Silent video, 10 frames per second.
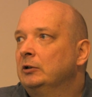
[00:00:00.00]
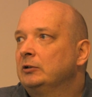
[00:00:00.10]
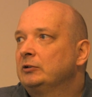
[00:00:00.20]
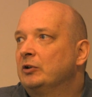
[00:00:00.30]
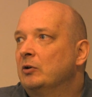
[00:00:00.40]

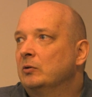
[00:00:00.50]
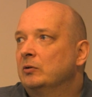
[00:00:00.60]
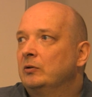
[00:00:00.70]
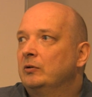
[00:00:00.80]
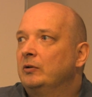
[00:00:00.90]
So
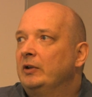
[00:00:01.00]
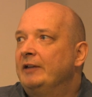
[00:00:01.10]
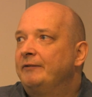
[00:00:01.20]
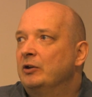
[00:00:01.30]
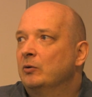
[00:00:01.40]

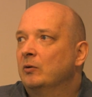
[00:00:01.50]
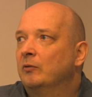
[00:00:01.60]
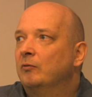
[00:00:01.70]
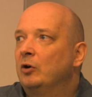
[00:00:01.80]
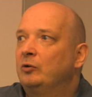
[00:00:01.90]
if you
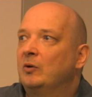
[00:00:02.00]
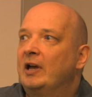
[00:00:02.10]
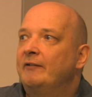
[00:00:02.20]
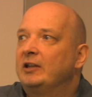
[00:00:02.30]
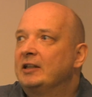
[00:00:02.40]
want to
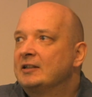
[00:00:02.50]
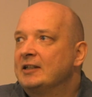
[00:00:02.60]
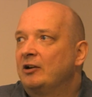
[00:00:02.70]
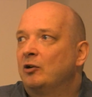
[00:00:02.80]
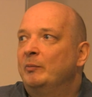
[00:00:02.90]
have it
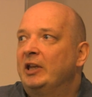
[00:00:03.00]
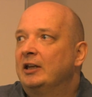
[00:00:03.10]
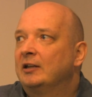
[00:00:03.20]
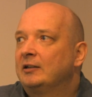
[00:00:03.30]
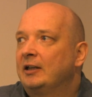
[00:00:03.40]
zero
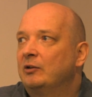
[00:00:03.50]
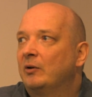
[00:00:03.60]
mean, then you